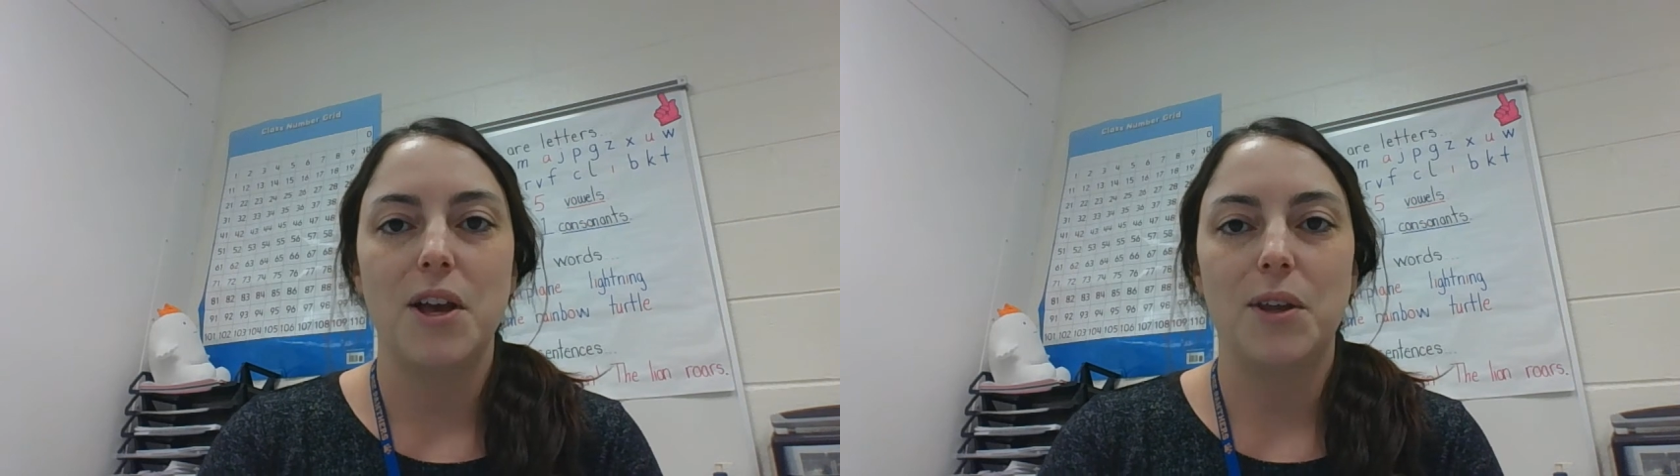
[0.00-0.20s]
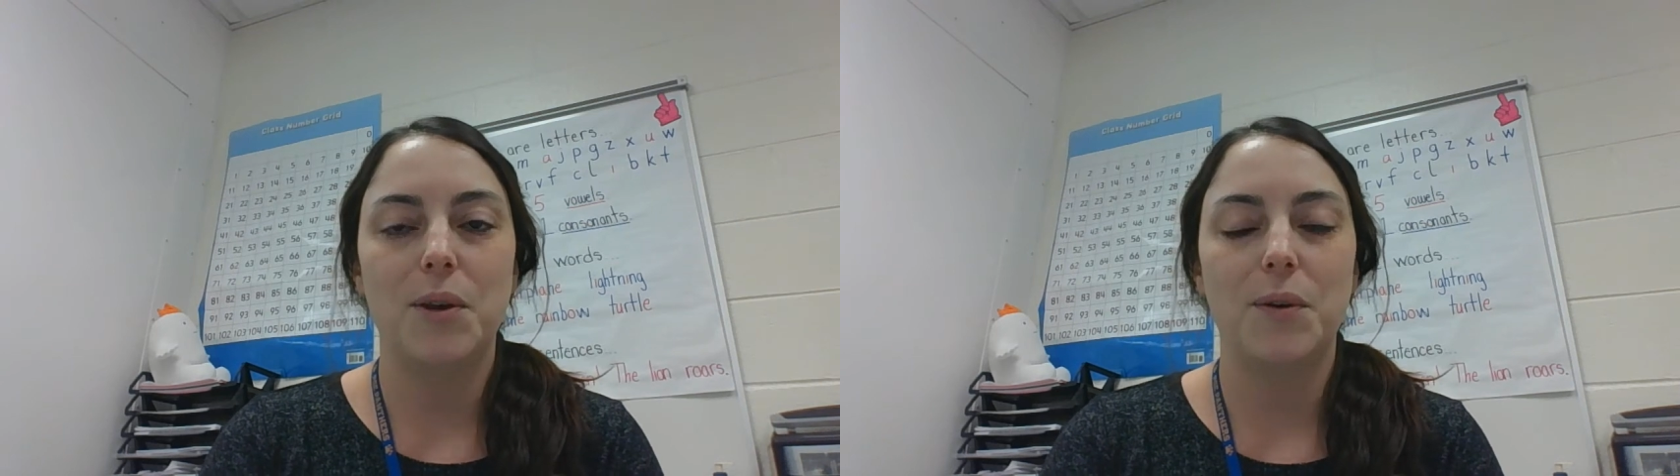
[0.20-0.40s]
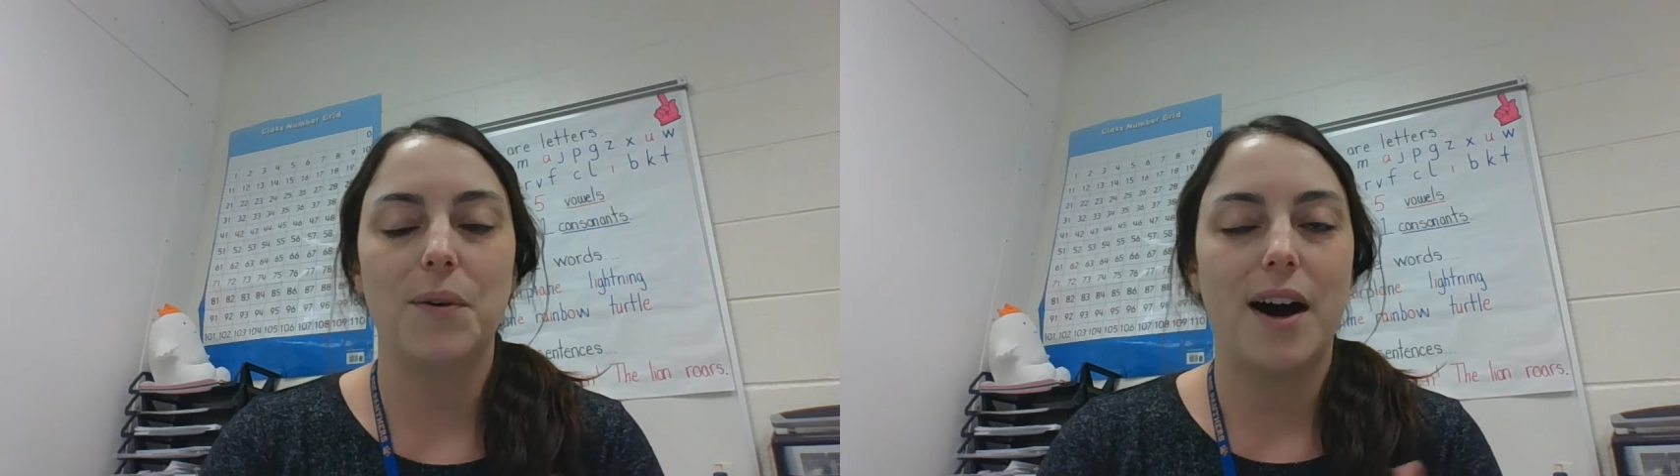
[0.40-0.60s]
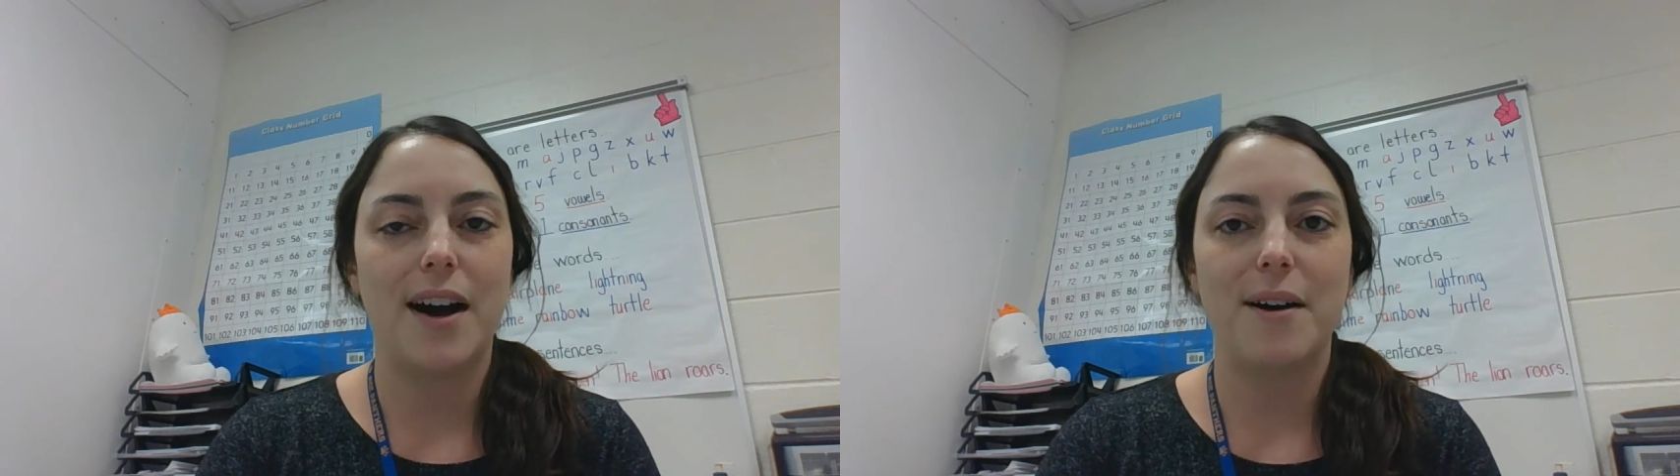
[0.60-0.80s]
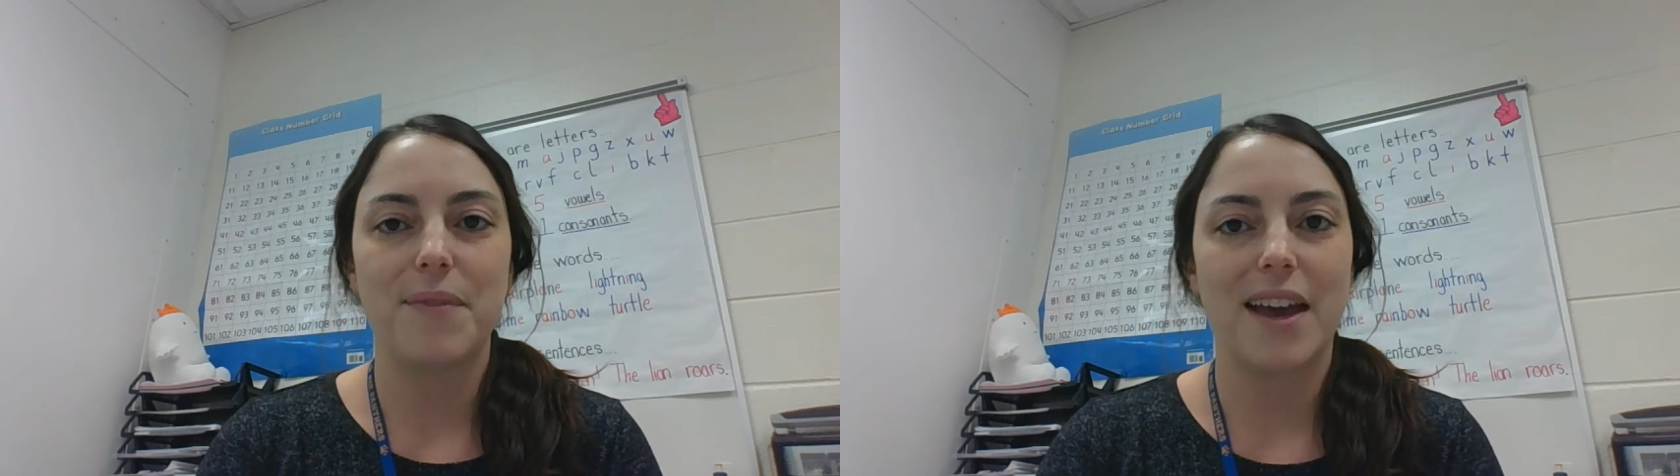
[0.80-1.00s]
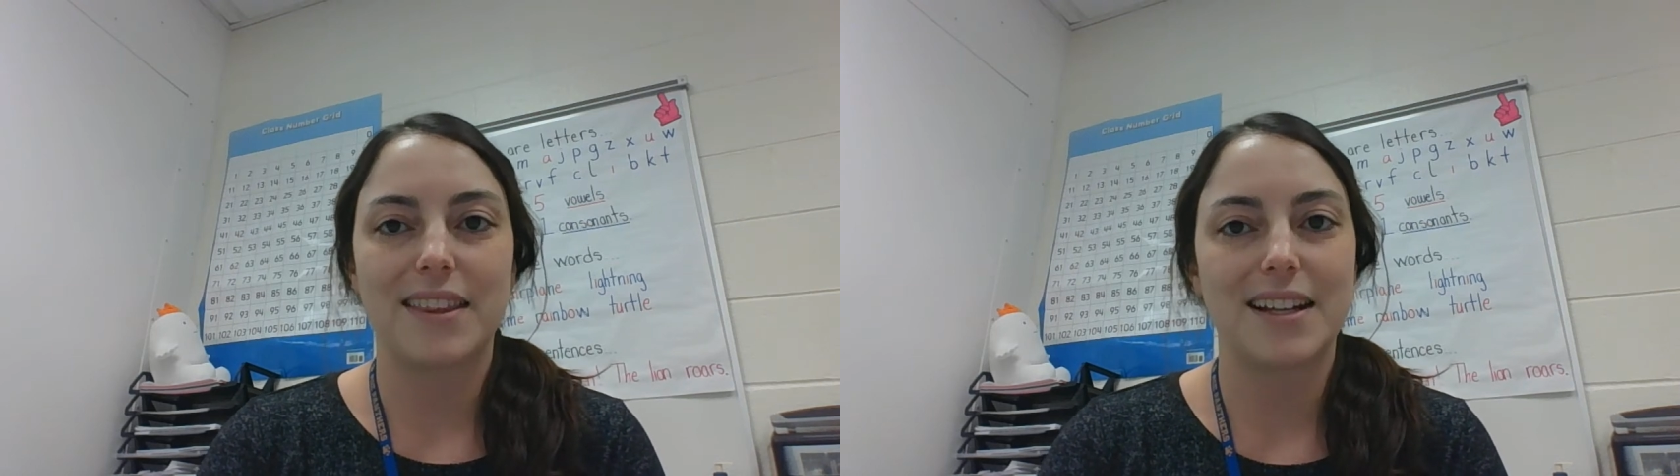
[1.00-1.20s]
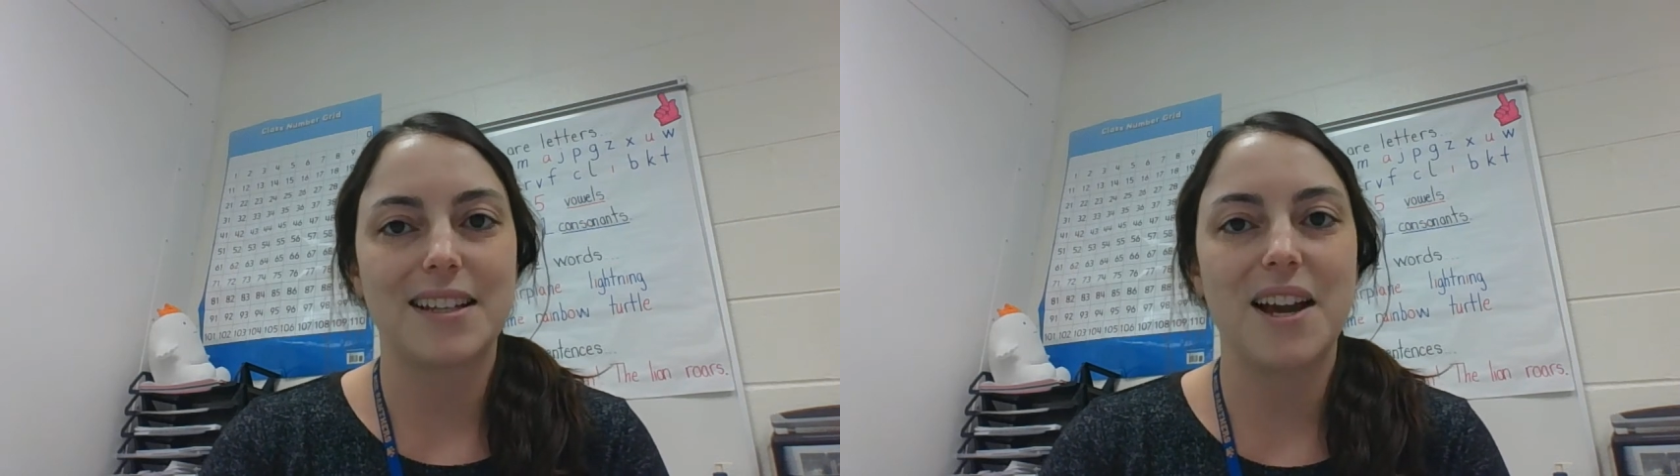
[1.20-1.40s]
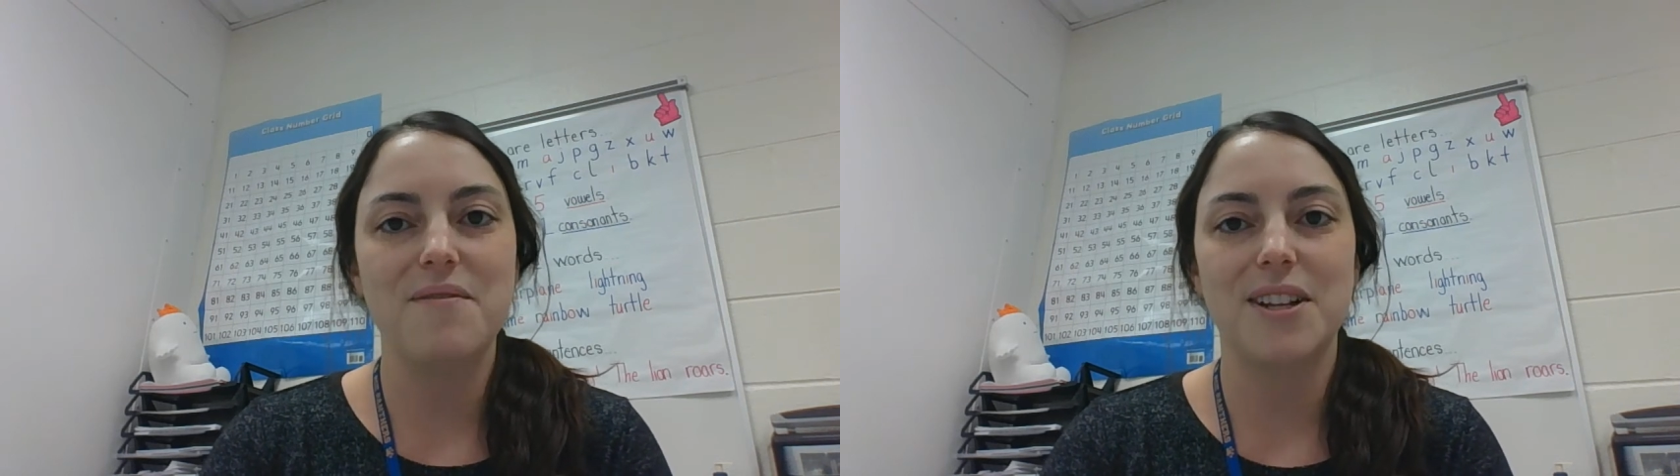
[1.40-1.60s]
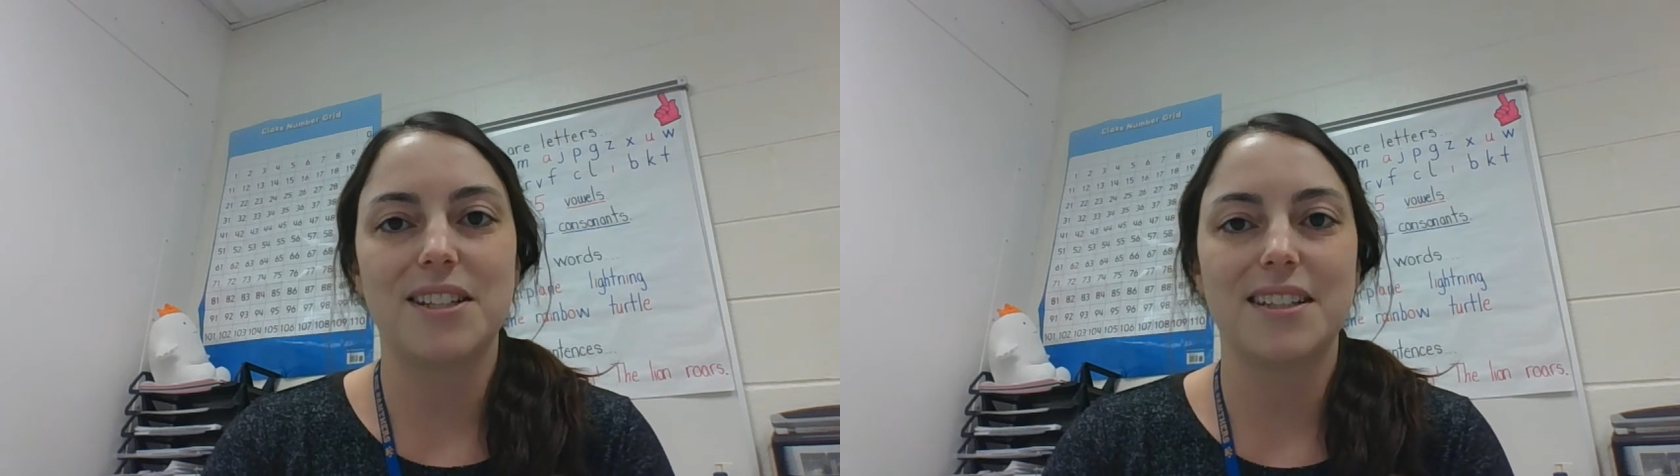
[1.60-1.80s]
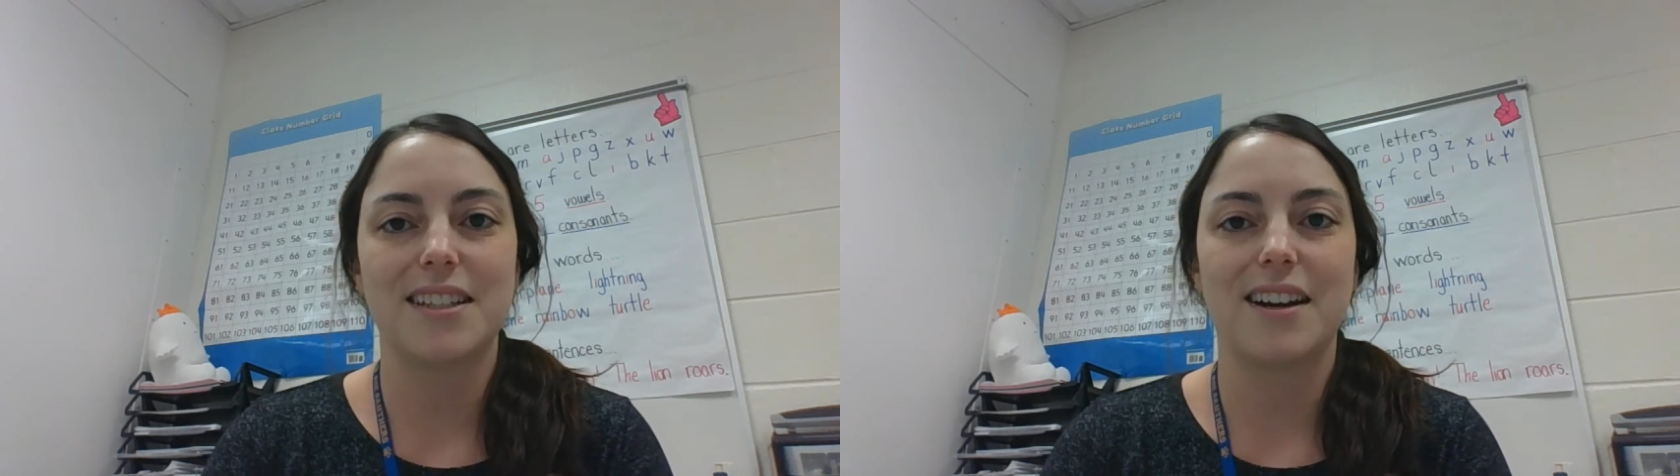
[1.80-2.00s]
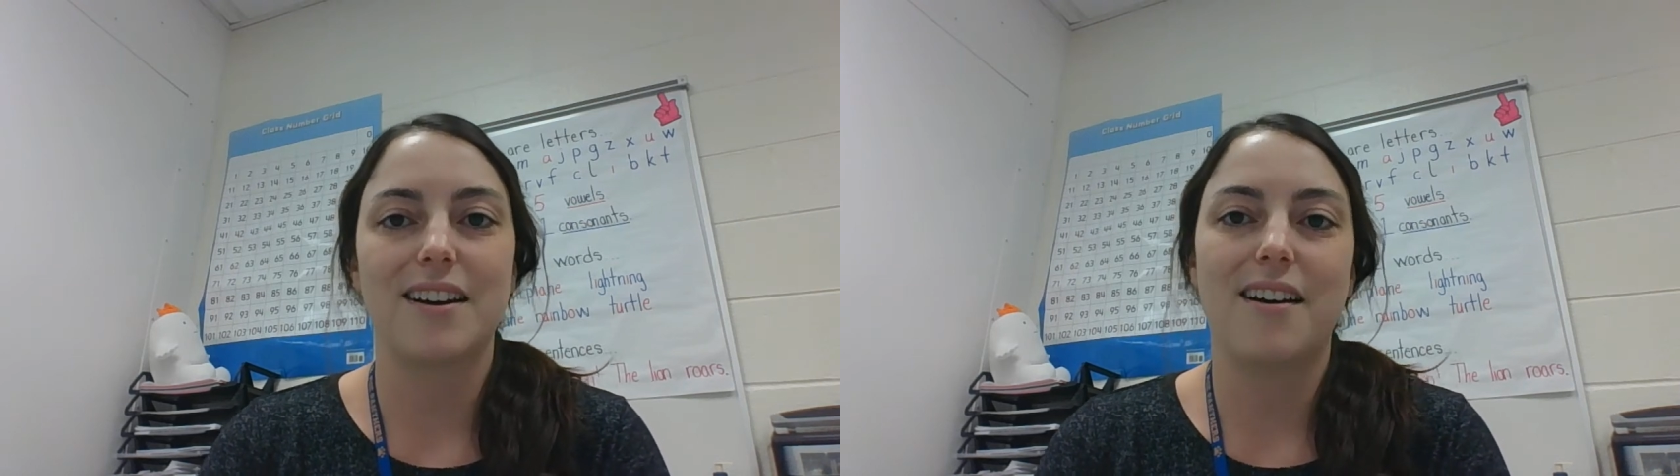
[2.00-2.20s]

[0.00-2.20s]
you at that time and to share